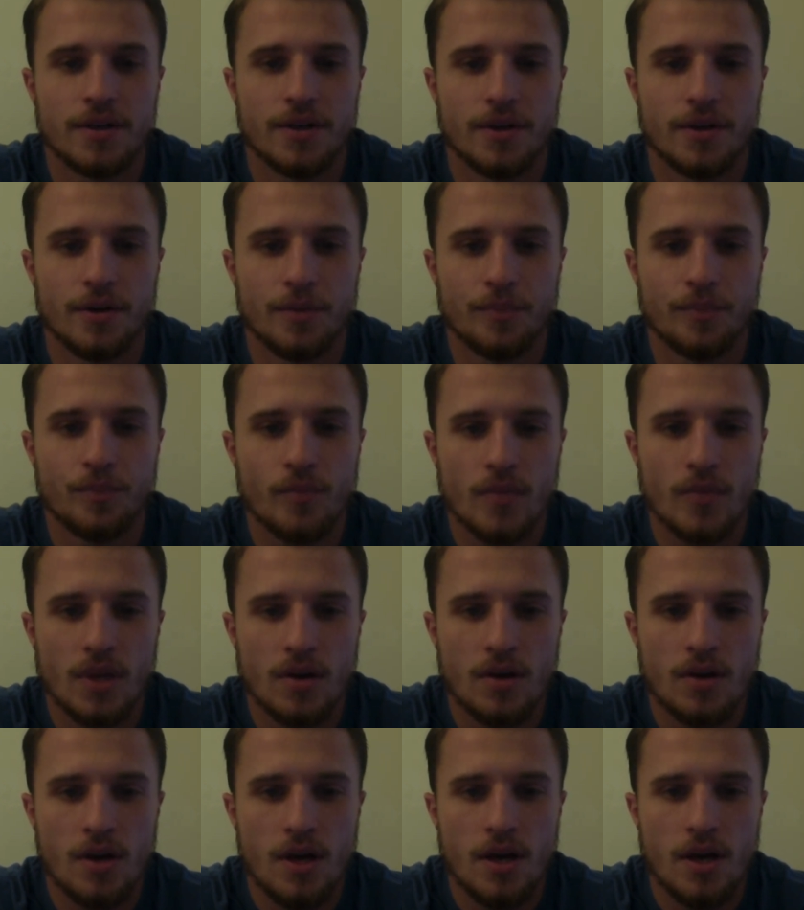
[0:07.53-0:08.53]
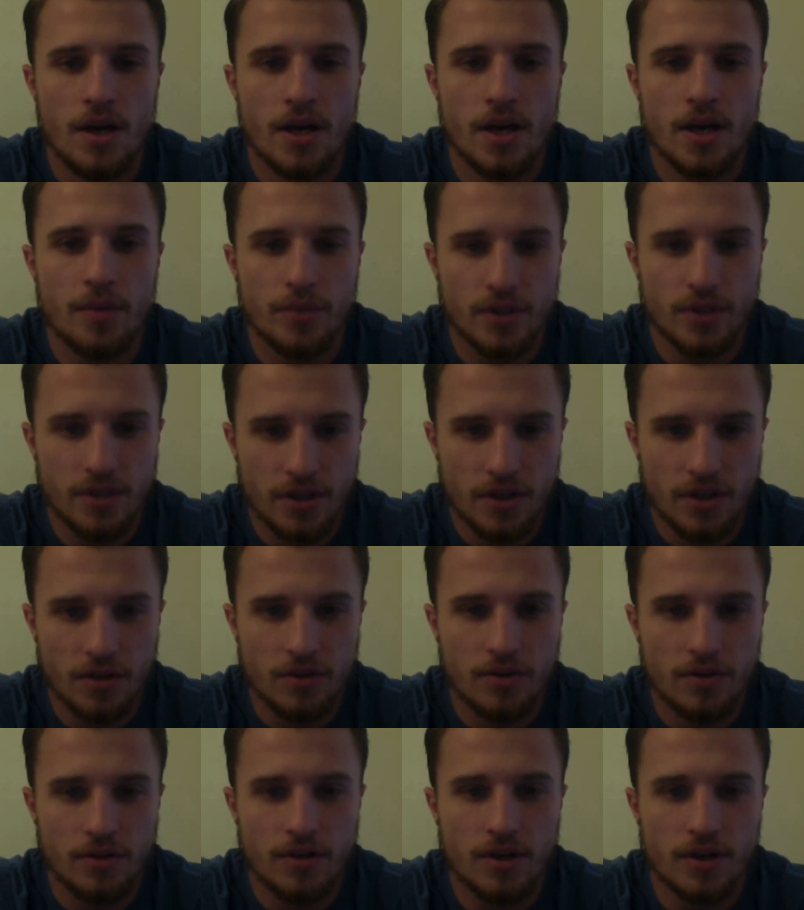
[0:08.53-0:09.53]
In
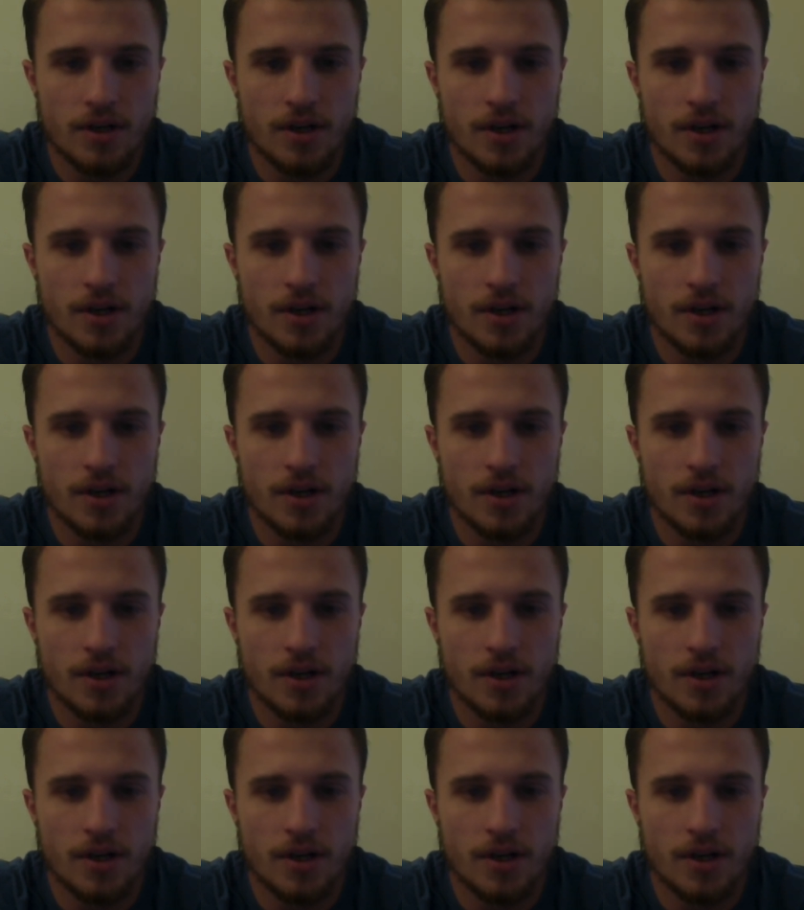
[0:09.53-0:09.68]
particular,